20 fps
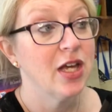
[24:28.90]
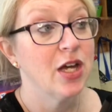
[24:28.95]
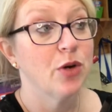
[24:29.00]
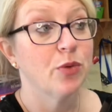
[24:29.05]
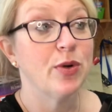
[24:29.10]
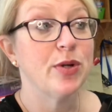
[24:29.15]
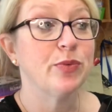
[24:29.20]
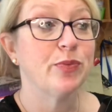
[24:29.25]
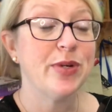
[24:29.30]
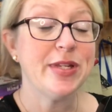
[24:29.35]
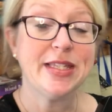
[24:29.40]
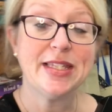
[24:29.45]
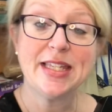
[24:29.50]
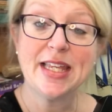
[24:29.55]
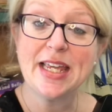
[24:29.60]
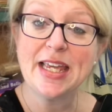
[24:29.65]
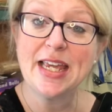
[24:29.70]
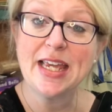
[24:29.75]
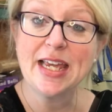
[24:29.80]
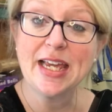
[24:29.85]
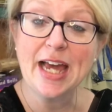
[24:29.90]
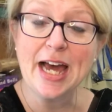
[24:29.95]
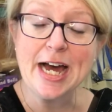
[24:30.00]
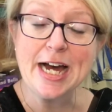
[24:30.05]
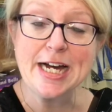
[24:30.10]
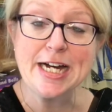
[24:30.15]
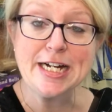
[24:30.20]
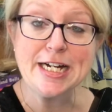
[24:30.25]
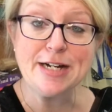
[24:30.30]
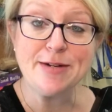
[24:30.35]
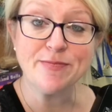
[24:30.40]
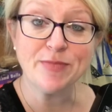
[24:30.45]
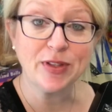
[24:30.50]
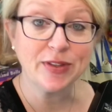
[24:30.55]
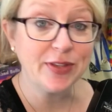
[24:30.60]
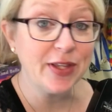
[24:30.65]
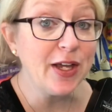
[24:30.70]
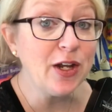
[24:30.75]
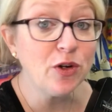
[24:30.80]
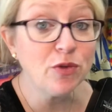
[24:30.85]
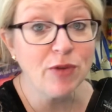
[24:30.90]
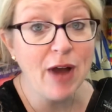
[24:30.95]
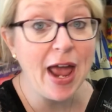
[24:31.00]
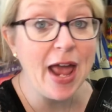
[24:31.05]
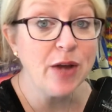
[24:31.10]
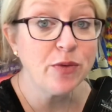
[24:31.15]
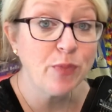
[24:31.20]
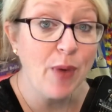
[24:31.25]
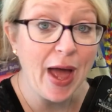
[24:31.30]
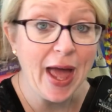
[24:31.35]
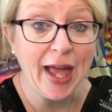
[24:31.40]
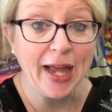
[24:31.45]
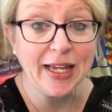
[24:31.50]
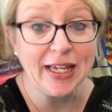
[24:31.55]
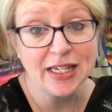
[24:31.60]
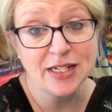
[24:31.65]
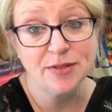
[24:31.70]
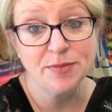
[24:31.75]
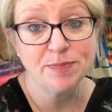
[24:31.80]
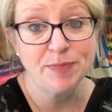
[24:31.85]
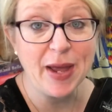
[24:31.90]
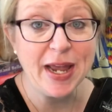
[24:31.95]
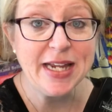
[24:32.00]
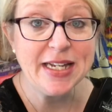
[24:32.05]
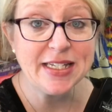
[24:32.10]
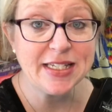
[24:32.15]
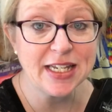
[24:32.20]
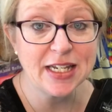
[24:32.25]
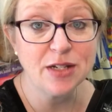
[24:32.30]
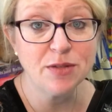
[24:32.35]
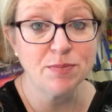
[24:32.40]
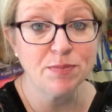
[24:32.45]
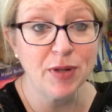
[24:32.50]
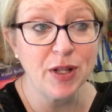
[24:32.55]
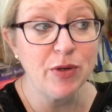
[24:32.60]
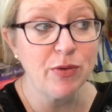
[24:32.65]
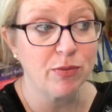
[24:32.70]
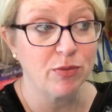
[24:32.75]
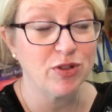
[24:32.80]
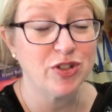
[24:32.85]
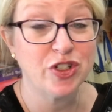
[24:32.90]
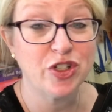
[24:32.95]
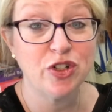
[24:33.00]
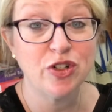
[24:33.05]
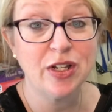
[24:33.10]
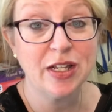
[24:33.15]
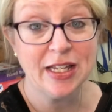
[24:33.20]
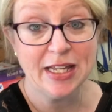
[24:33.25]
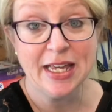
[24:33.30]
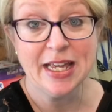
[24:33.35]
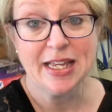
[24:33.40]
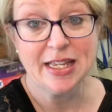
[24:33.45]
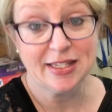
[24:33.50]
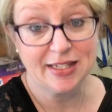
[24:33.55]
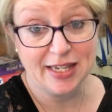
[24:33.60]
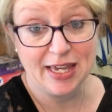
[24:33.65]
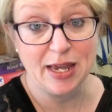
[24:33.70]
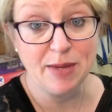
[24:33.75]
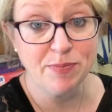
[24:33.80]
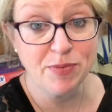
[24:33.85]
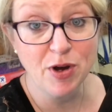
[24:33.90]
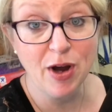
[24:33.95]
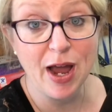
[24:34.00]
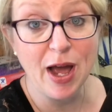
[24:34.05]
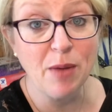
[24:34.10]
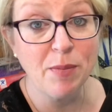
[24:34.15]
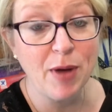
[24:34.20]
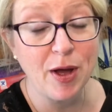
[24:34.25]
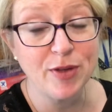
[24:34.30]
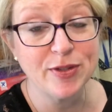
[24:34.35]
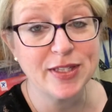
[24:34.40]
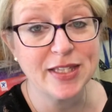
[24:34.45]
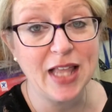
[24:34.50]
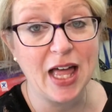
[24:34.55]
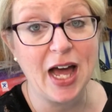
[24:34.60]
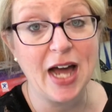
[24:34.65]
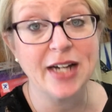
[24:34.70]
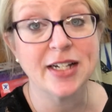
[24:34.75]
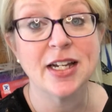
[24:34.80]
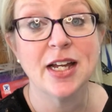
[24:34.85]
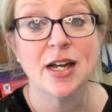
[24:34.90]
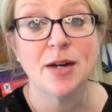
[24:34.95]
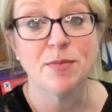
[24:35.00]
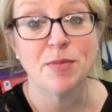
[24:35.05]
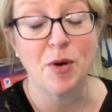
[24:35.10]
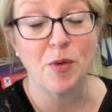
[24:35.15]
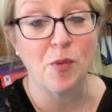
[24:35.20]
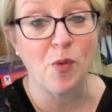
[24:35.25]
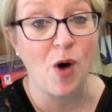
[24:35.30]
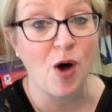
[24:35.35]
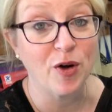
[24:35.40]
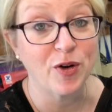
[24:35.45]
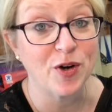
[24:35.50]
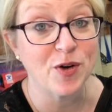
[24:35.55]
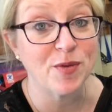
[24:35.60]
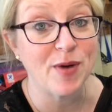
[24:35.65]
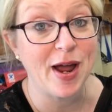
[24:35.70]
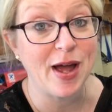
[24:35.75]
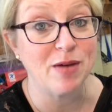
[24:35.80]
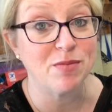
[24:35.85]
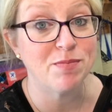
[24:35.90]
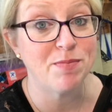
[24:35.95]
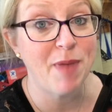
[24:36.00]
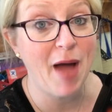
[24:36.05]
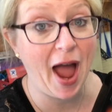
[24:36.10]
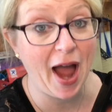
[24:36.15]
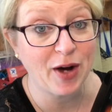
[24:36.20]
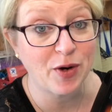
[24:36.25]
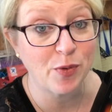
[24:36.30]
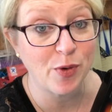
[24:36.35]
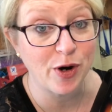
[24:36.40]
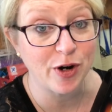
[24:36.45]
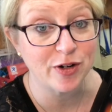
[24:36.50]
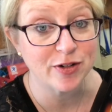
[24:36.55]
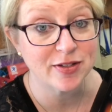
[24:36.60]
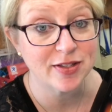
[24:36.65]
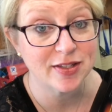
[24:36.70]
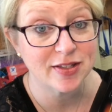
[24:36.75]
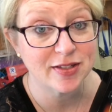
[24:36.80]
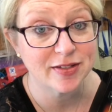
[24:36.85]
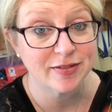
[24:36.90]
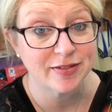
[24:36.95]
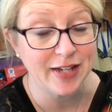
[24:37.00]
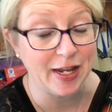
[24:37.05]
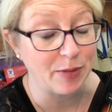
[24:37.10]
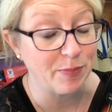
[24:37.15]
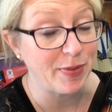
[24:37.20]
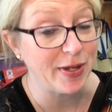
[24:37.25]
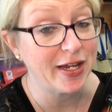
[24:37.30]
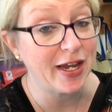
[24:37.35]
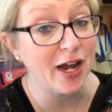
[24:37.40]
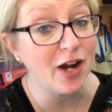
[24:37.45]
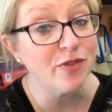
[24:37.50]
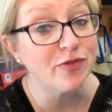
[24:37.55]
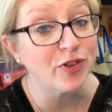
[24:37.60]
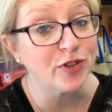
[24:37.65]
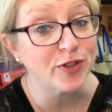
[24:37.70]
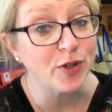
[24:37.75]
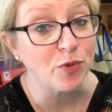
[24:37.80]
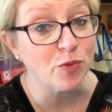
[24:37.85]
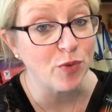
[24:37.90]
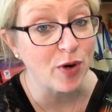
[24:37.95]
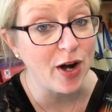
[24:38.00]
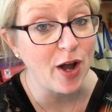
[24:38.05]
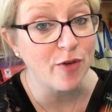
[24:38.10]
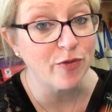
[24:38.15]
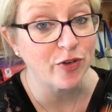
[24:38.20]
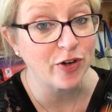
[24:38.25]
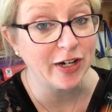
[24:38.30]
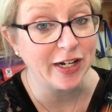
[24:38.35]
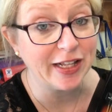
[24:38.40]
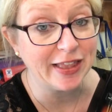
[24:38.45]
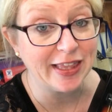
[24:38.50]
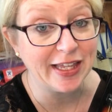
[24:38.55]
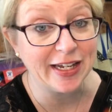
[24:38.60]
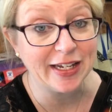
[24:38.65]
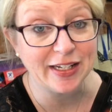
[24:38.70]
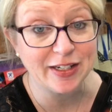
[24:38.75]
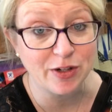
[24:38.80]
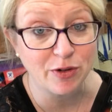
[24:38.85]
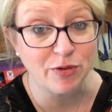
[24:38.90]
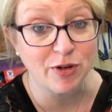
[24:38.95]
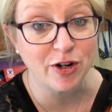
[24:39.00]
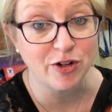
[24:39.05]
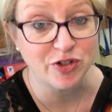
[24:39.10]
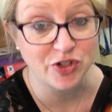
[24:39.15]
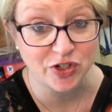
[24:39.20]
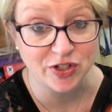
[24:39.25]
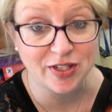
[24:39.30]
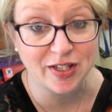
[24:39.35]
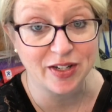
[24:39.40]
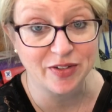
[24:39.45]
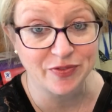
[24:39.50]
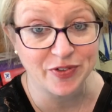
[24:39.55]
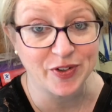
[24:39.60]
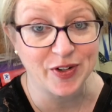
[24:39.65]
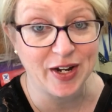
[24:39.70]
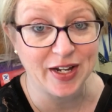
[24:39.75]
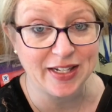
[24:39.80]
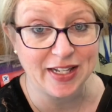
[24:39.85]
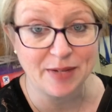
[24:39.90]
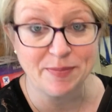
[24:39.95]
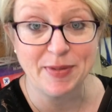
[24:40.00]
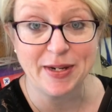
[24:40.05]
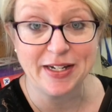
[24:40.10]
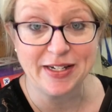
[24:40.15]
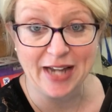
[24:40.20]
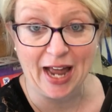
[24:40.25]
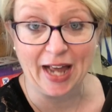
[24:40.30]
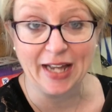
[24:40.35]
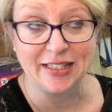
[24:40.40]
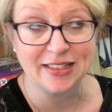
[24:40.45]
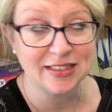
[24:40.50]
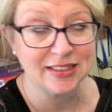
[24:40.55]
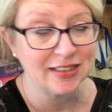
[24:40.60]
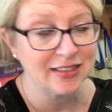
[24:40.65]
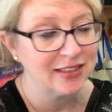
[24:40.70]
When we sing Little Red Wagon Painted Blue, I want you to keep your elbows locked, but walk around backwards. Now be careful, don't run over anything and don't hurt yourself, okay? That'd be nice.